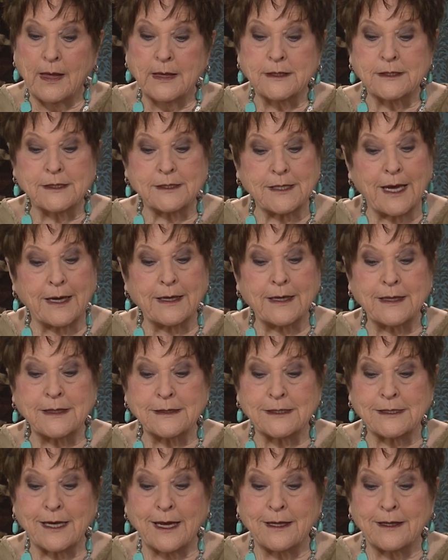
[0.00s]
Study
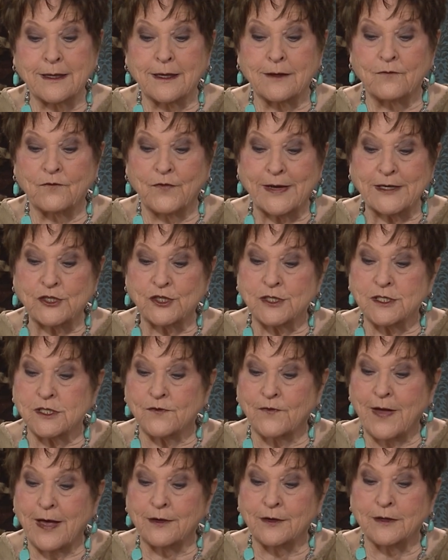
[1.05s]
and say the
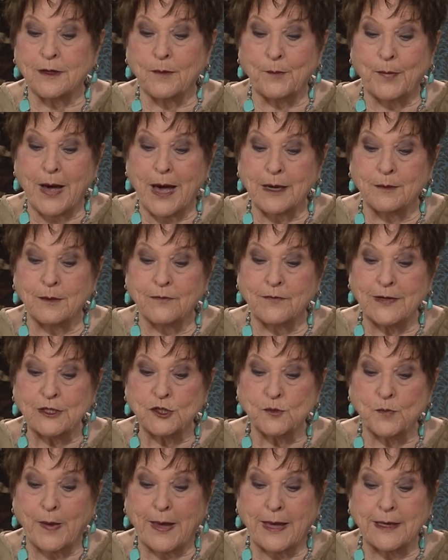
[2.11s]
confessions found at the bottom of
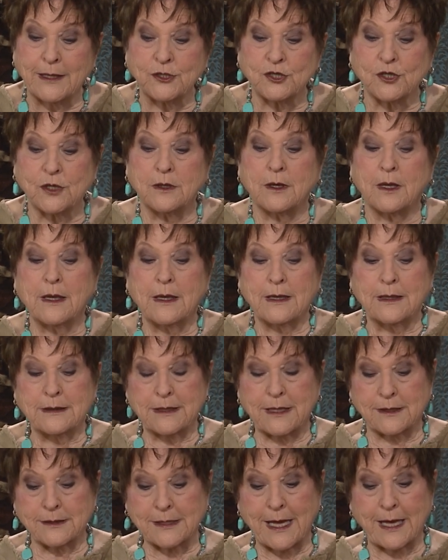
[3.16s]
each page and
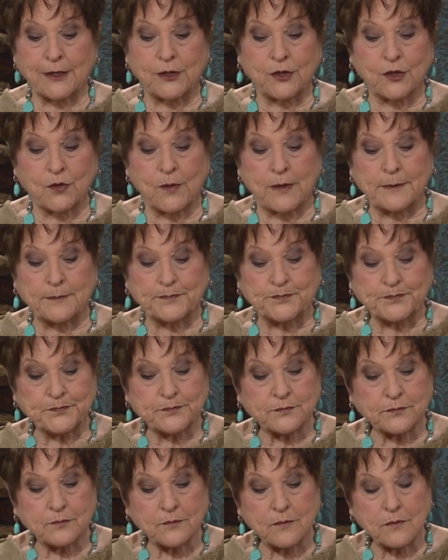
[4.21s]
tells how to do it.
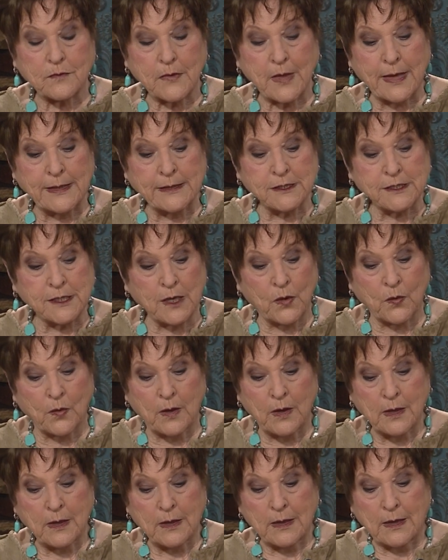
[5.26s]
And
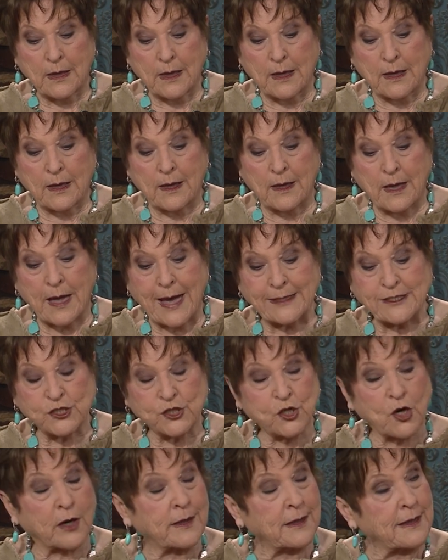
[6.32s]
so uh, I
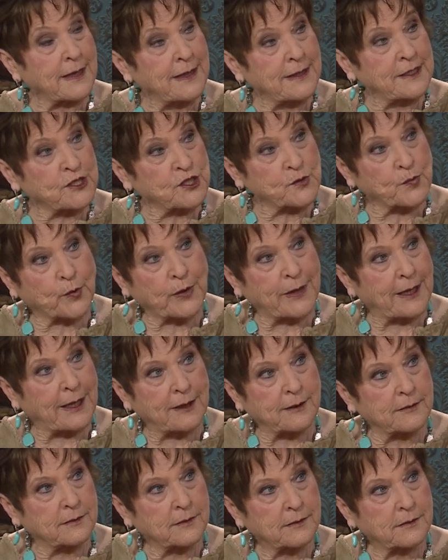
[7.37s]
started in the
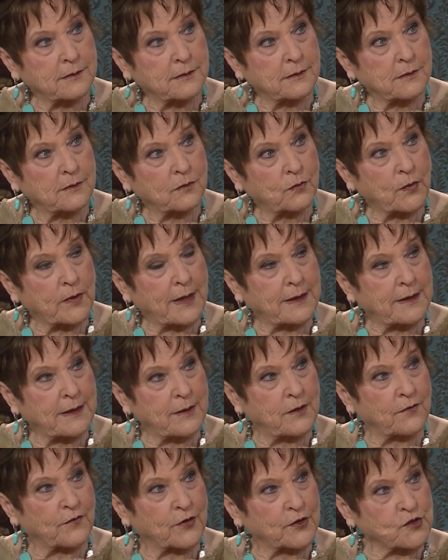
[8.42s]
spring. When I
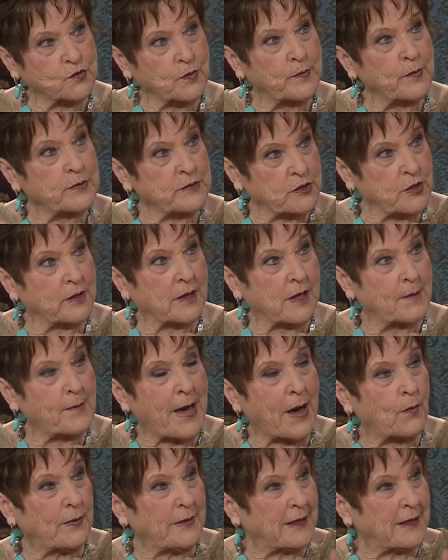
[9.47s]
did the first one, was going to come out.